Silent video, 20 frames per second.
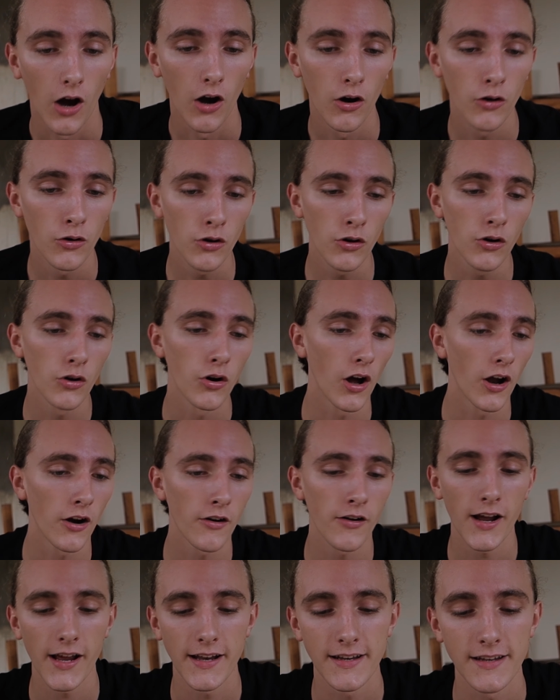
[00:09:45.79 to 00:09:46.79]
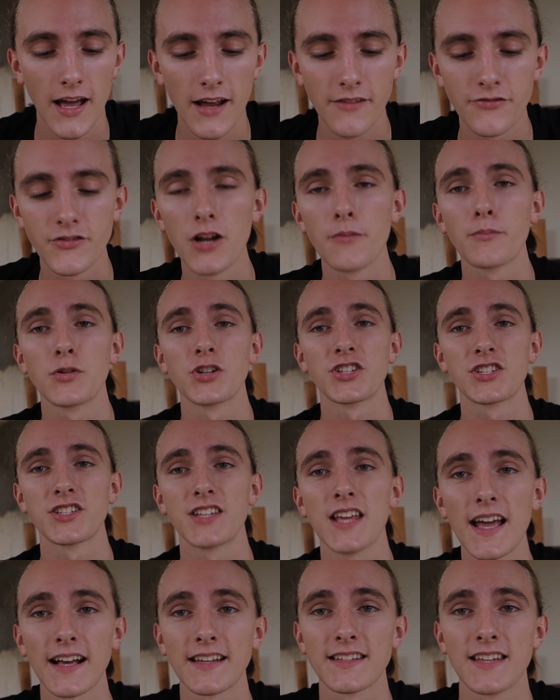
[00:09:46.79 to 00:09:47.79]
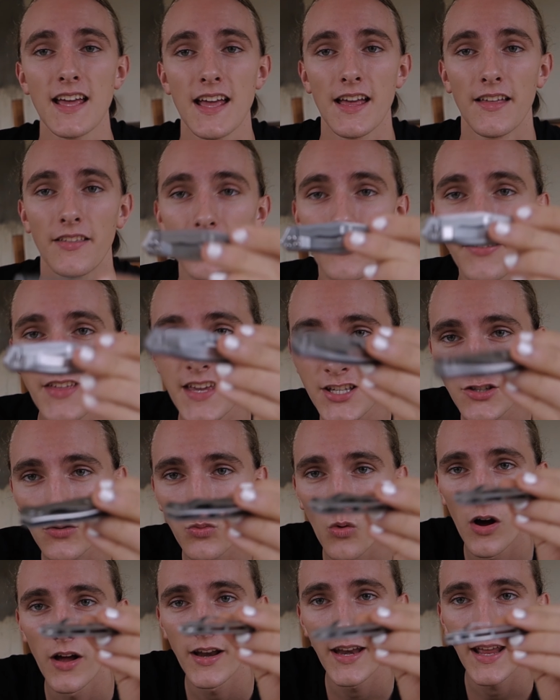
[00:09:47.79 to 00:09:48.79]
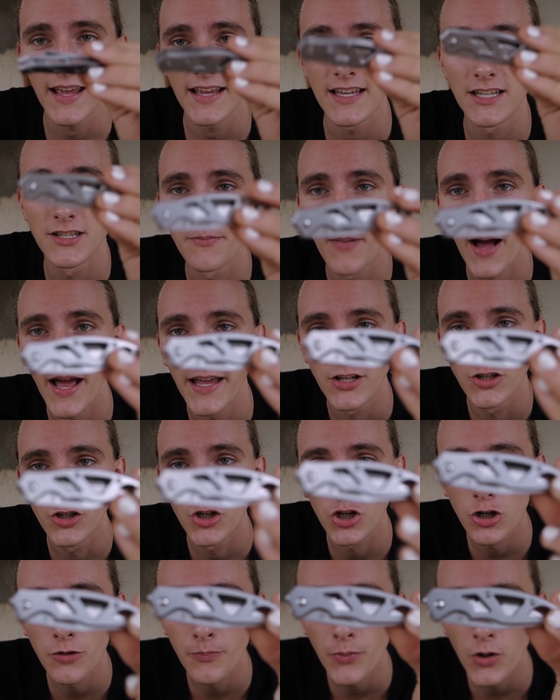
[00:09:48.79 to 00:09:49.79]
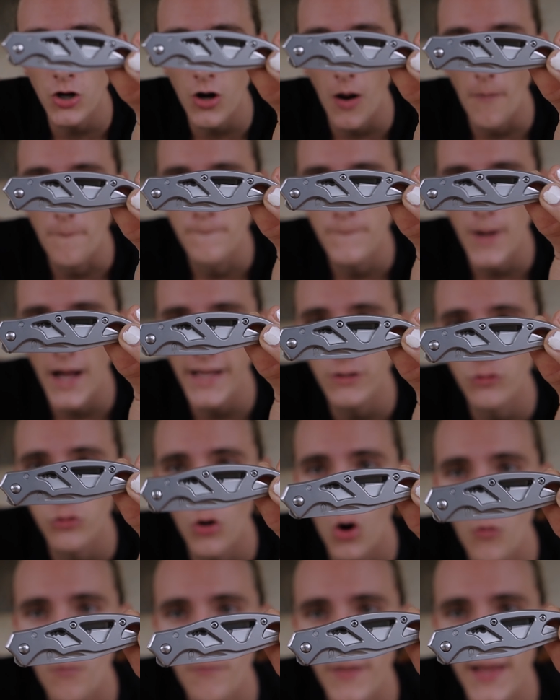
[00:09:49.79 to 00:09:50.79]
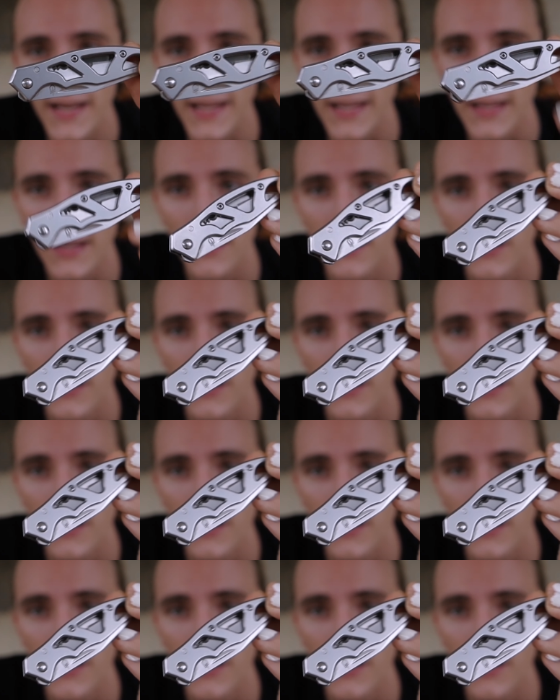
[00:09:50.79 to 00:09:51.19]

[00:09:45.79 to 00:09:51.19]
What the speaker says: Oh, all right, knife number 6. This one is my Gerber Micro Mini.